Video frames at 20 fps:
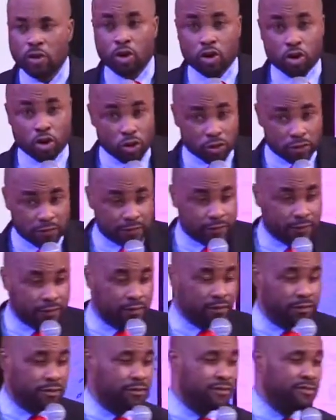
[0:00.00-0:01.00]
growth.
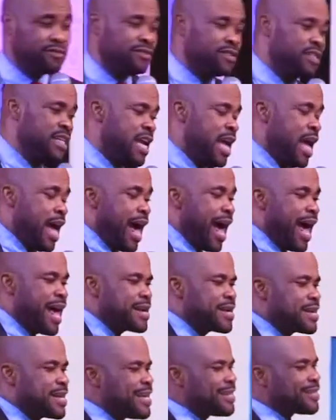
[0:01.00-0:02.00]

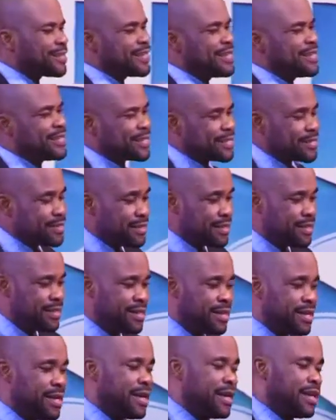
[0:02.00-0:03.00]
And this is
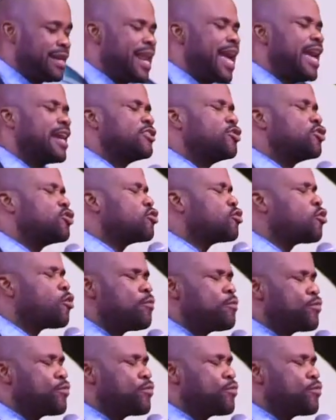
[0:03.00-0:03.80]
like so